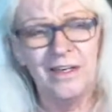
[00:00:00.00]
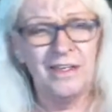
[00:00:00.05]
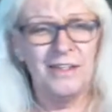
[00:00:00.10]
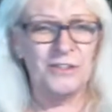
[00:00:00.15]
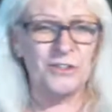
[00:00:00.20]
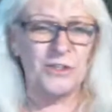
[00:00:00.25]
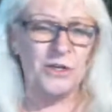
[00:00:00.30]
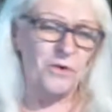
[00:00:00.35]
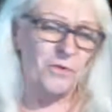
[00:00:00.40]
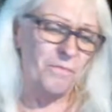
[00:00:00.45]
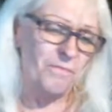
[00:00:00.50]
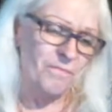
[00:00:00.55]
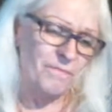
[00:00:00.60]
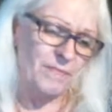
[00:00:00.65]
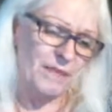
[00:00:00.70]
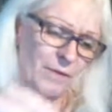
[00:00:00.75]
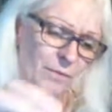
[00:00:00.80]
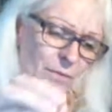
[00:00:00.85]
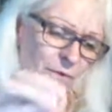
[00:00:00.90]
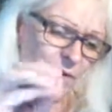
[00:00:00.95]
So
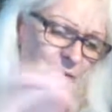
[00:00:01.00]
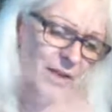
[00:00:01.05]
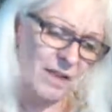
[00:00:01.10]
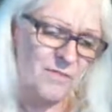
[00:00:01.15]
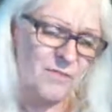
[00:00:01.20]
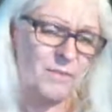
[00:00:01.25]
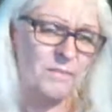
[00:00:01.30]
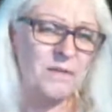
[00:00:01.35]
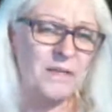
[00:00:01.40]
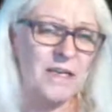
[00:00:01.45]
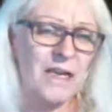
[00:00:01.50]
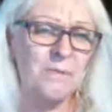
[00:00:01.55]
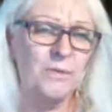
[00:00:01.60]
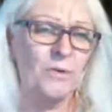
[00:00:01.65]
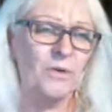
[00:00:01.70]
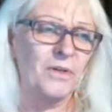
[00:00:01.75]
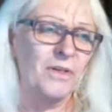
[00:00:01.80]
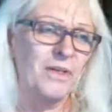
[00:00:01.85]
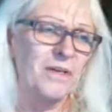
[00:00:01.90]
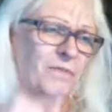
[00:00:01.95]
I would love to be
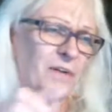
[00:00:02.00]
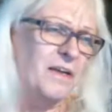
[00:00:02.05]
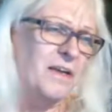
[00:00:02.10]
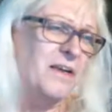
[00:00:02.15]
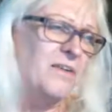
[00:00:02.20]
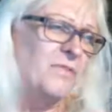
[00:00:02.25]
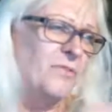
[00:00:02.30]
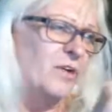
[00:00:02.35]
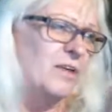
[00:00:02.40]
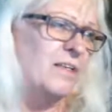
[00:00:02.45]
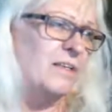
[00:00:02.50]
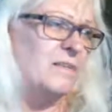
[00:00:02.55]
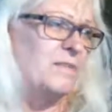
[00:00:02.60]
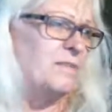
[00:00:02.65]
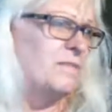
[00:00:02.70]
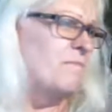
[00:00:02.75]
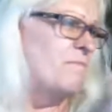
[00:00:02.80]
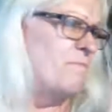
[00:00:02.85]
able to give every